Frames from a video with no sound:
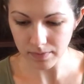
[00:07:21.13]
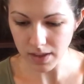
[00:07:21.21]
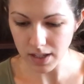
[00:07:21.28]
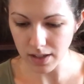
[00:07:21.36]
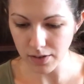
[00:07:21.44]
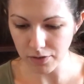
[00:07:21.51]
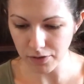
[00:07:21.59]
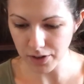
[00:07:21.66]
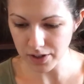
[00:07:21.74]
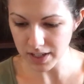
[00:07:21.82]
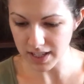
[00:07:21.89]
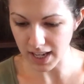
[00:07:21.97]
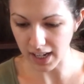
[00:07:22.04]

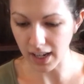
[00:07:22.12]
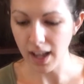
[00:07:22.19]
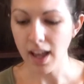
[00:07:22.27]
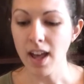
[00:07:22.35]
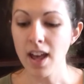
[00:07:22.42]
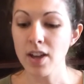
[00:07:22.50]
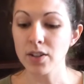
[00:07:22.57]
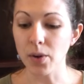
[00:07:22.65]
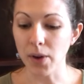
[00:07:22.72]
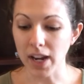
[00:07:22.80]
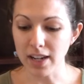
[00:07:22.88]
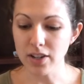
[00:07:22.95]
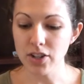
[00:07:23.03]
first thing, so
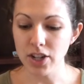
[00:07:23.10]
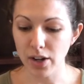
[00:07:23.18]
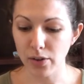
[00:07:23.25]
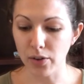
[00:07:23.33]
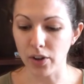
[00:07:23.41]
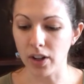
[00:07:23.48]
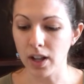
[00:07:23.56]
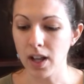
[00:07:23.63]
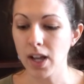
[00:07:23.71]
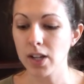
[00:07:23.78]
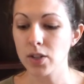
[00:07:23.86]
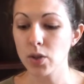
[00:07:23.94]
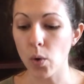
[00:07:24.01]
in general,
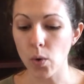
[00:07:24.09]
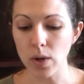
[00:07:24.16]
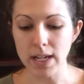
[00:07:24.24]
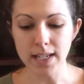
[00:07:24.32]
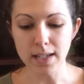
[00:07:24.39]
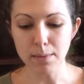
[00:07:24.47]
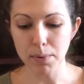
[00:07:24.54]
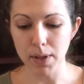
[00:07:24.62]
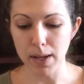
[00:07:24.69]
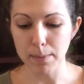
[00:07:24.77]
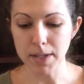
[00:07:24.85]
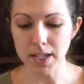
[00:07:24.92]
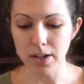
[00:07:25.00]
toys and
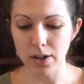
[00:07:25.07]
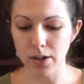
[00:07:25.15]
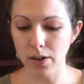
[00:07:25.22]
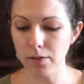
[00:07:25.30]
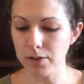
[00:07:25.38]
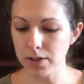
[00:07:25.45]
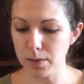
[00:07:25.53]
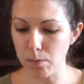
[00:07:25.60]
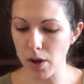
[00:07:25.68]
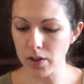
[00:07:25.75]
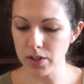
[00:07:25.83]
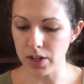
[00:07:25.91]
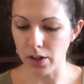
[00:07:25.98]
play material for
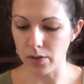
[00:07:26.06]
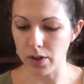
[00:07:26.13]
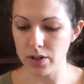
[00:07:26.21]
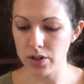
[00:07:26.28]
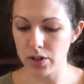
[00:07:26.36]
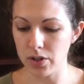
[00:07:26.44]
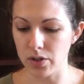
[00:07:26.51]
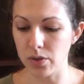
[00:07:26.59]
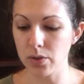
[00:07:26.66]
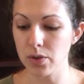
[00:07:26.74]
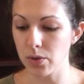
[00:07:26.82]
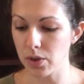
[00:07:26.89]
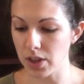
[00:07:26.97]
small children should do
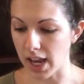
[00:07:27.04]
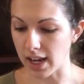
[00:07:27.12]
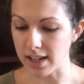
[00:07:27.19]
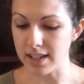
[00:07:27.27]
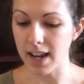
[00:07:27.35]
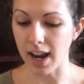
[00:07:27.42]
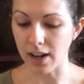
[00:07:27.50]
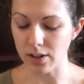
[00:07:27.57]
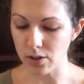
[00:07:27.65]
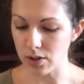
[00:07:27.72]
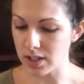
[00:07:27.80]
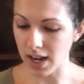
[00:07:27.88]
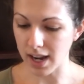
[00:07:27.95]
two things:
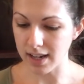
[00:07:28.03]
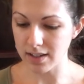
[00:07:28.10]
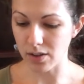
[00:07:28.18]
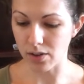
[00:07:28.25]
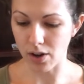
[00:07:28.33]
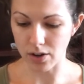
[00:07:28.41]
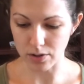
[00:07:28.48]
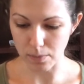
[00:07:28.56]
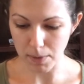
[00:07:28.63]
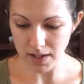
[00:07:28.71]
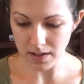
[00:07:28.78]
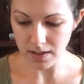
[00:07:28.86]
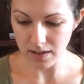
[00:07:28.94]
exercise the larger
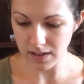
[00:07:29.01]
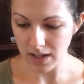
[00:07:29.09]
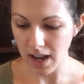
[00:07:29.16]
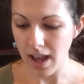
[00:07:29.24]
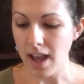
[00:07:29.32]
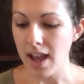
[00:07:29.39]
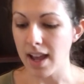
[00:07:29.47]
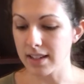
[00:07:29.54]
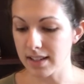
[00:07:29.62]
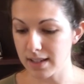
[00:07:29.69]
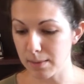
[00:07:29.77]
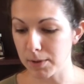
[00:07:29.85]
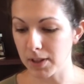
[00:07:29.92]
muscles and
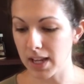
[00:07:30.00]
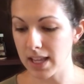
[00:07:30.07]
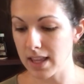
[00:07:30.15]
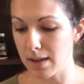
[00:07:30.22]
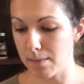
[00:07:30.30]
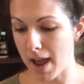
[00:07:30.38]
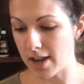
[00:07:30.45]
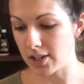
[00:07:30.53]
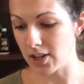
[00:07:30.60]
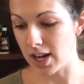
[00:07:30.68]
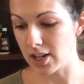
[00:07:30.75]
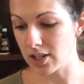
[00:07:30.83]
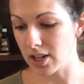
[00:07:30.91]
stimulate the
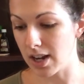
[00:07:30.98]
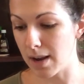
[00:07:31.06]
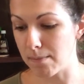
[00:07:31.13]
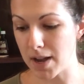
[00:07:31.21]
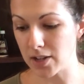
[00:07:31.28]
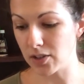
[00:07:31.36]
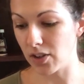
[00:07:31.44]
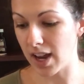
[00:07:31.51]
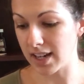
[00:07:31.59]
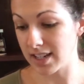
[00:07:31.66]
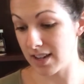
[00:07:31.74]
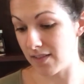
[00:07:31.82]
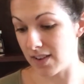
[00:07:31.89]
imagination and mental
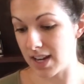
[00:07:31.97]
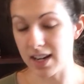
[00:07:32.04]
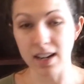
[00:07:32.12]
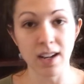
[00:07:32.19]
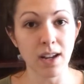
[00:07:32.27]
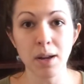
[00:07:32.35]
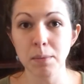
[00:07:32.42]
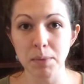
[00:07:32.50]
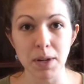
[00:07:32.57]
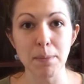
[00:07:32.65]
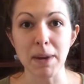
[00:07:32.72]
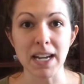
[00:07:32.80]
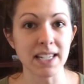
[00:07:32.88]
activity.
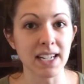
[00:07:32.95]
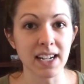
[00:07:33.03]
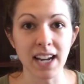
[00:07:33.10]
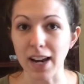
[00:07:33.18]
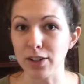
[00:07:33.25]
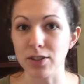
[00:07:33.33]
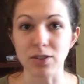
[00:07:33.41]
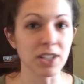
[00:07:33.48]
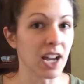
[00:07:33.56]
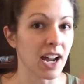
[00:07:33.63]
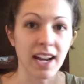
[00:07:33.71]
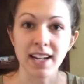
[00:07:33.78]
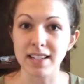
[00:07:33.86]
Pretty basic:
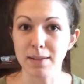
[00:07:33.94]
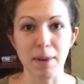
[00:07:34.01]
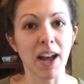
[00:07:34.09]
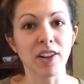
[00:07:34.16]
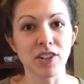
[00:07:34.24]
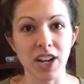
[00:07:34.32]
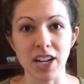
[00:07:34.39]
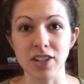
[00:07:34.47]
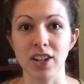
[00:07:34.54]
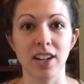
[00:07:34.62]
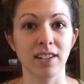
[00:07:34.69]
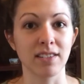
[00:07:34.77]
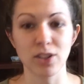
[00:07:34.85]
exercise,
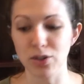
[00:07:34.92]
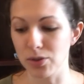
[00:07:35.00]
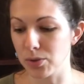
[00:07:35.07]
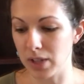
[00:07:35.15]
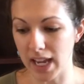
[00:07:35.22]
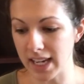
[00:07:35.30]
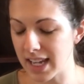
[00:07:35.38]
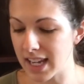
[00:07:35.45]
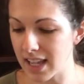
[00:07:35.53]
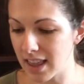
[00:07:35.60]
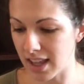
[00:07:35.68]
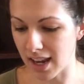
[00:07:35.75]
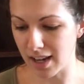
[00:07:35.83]
imagination, two like
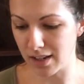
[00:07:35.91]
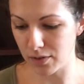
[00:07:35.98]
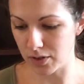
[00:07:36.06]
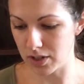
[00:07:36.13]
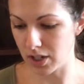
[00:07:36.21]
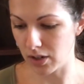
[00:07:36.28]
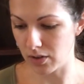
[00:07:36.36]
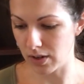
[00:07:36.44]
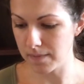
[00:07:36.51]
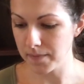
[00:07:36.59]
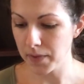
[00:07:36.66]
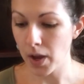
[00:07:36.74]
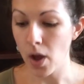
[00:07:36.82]
key things for children.